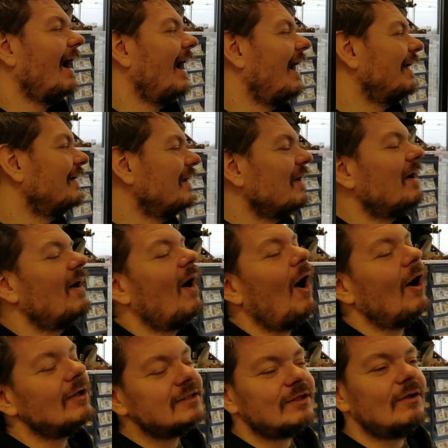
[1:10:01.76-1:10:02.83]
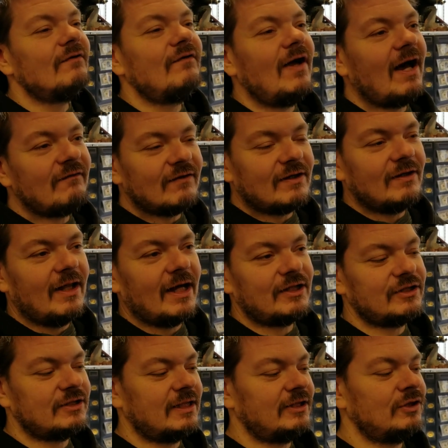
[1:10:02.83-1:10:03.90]
Uh, also, if you have a
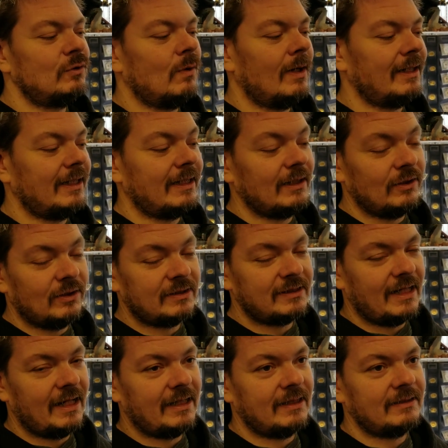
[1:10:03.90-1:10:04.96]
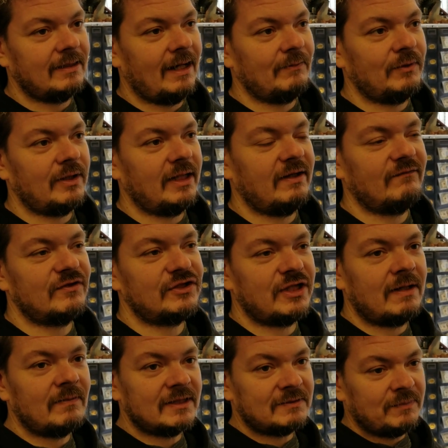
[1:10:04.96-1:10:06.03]
collection and you want to get it looked at, and I'm going to give a
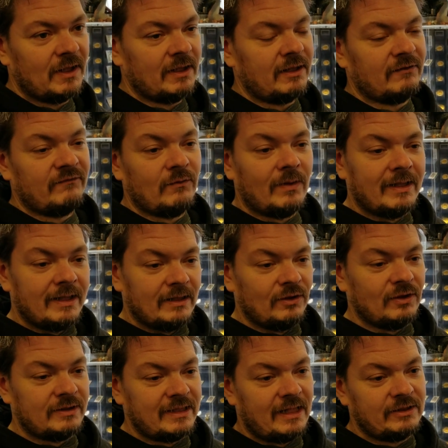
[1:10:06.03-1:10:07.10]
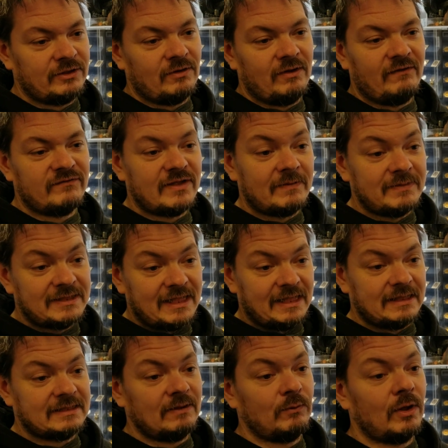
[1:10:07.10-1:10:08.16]
shameless plug here, if you want to get it looked at and you don't have time to take
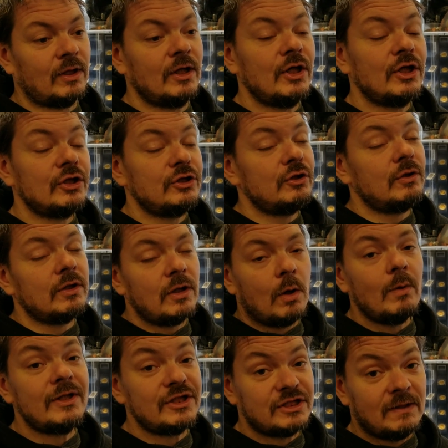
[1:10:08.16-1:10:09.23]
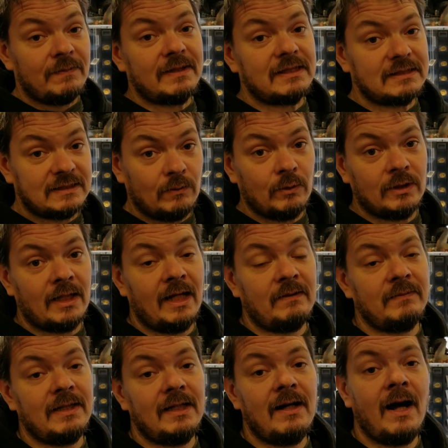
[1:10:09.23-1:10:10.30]
it somewhere, you can always ship it to someone like
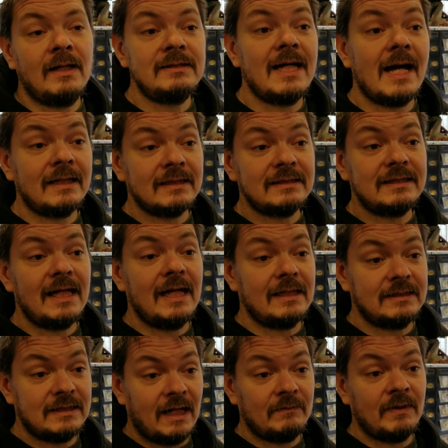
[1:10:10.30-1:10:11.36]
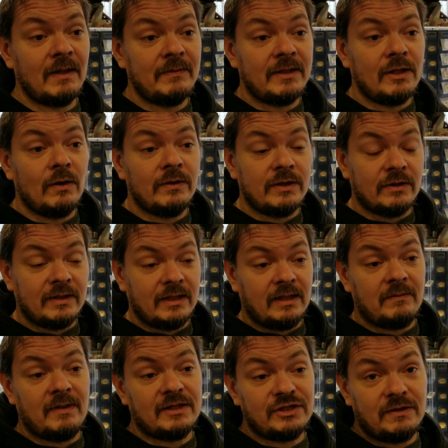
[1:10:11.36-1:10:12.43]
me. Contact us ahead of time. Let me know that you're thinking
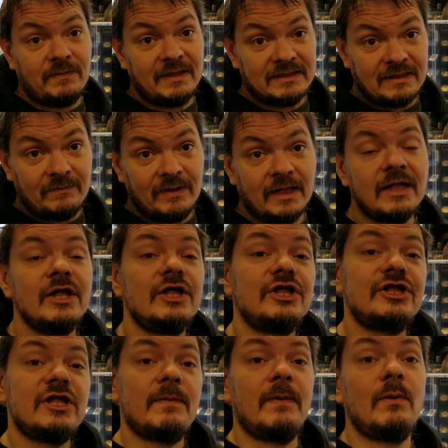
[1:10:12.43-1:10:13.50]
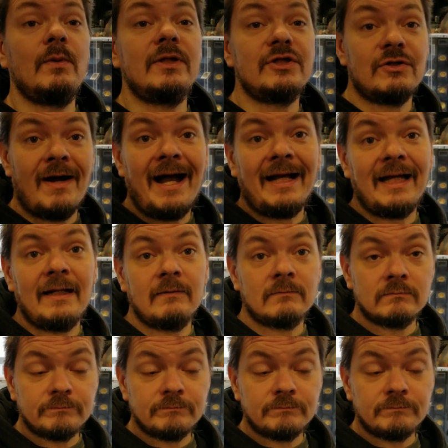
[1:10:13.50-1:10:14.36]
thinking about shipping something, ship it with tracking.